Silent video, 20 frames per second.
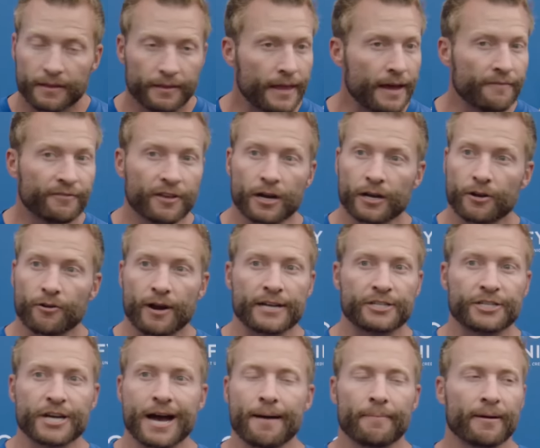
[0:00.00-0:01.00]
They've done a great
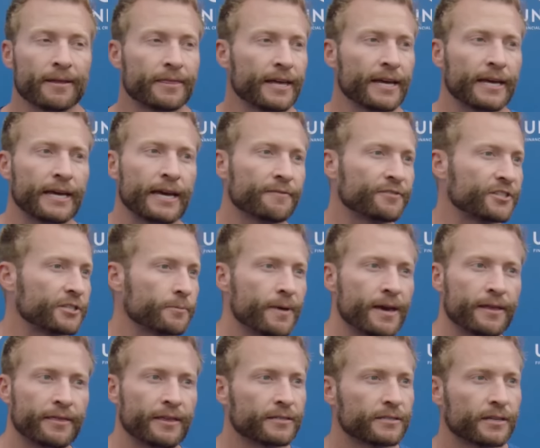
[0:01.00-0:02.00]
job. I think Giff
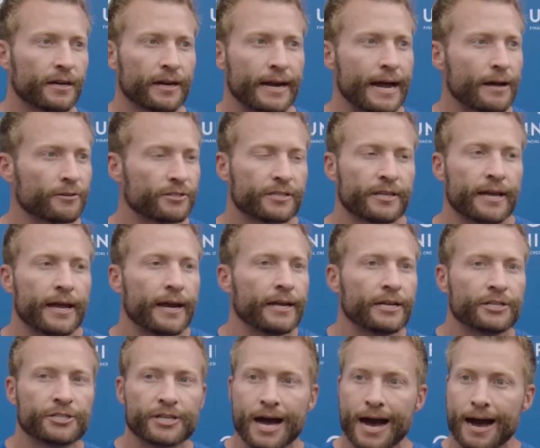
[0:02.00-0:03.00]
Smith has done an
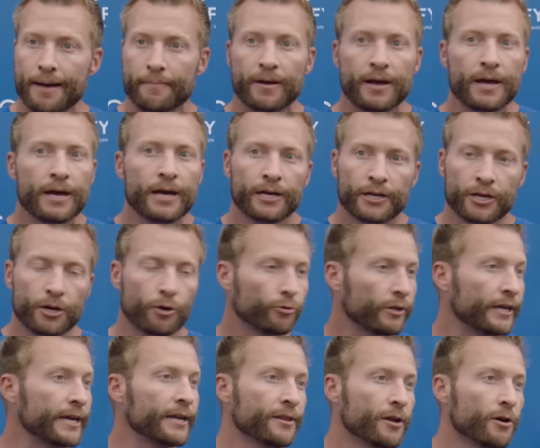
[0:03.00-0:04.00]
outstanding job, you know,
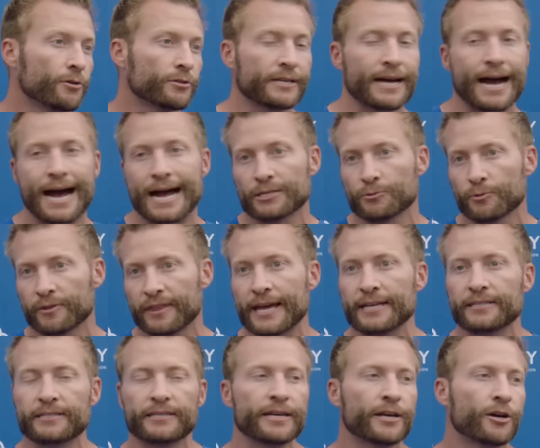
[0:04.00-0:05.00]
leading those guys with
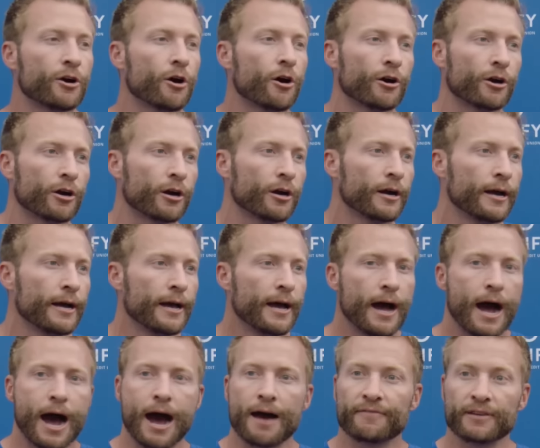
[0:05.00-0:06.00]
A.C. Carter.
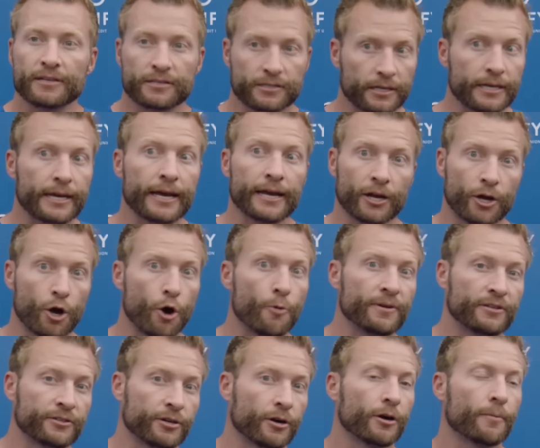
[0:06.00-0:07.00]
Obviously, getting
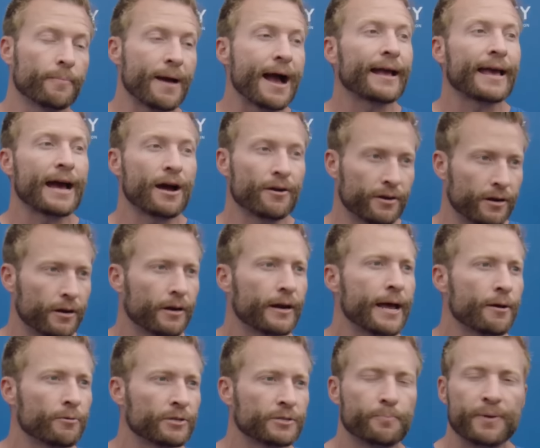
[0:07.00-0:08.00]
Kobe Turner back out here
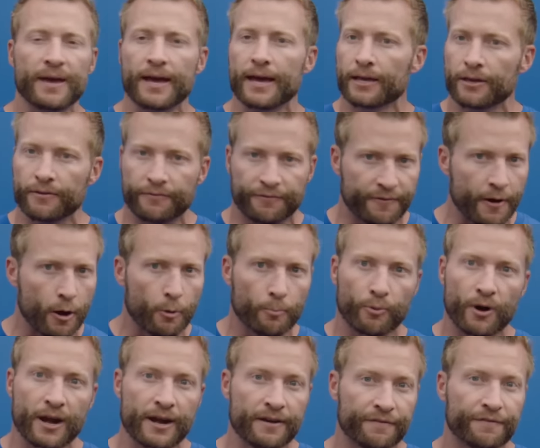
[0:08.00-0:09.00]
today was big. You felt
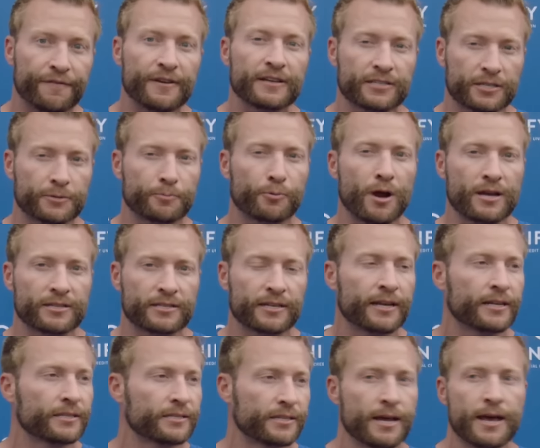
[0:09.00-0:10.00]
Braden Fisk's
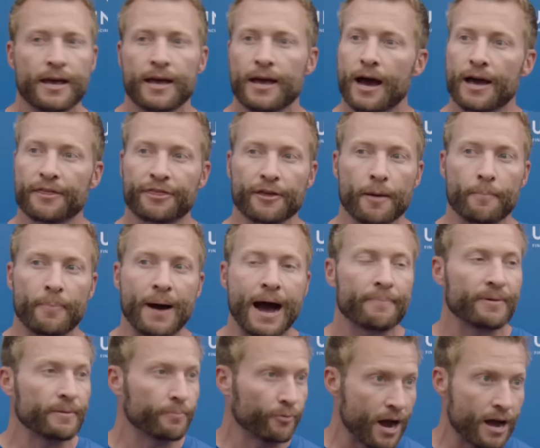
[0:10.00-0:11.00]
presence. I thought
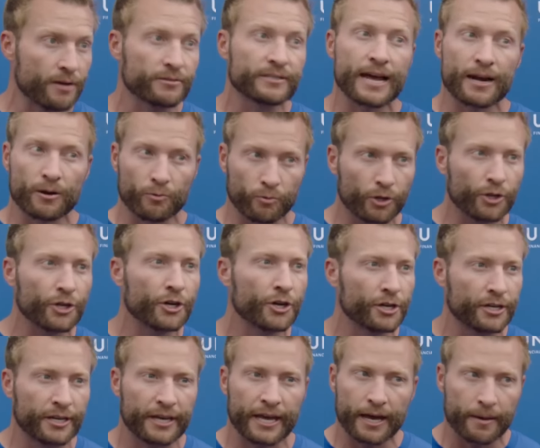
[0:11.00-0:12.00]
Bobby Brown's had a really
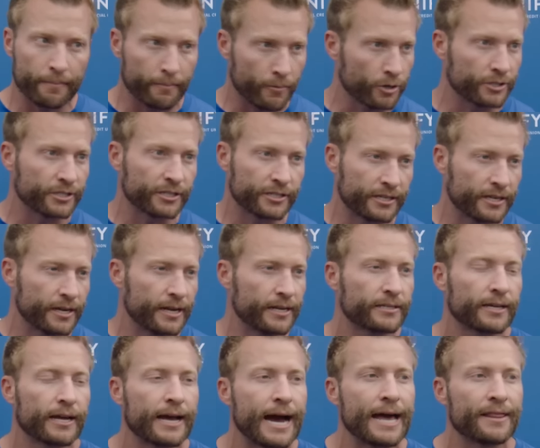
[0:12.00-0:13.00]
good camp. Murchison
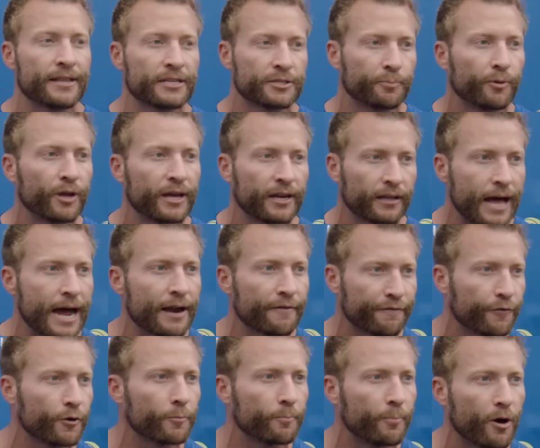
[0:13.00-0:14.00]
is a guy that's played a lot of
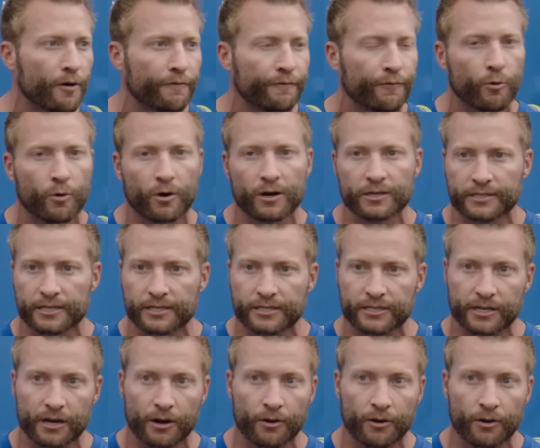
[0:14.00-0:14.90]
football for us. And